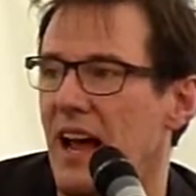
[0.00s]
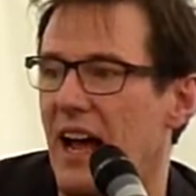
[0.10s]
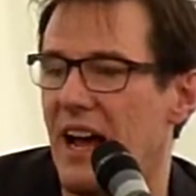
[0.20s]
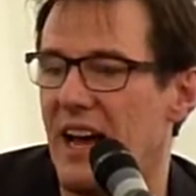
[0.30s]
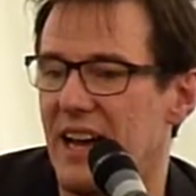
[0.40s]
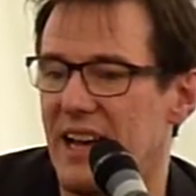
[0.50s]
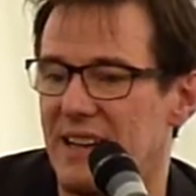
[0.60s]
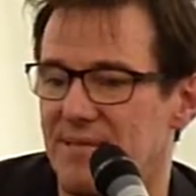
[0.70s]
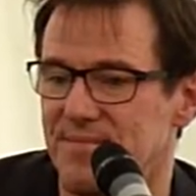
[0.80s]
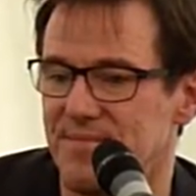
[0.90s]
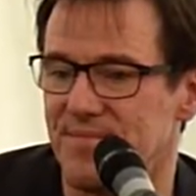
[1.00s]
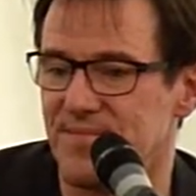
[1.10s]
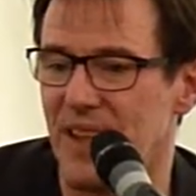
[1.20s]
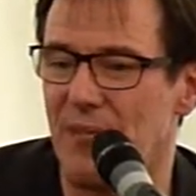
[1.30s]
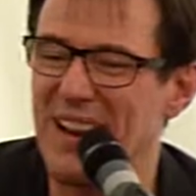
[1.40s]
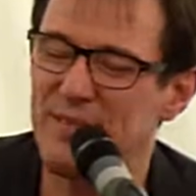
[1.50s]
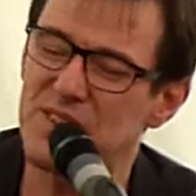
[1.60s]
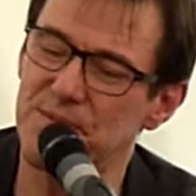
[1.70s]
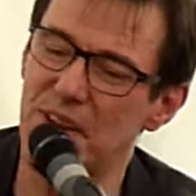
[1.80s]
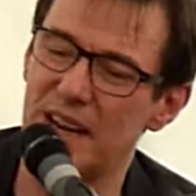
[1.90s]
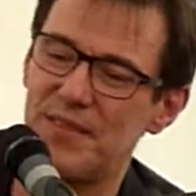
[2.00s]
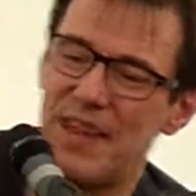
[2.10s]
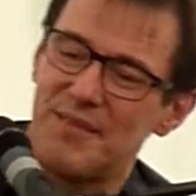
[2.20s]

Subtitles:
Well, it wasn't really,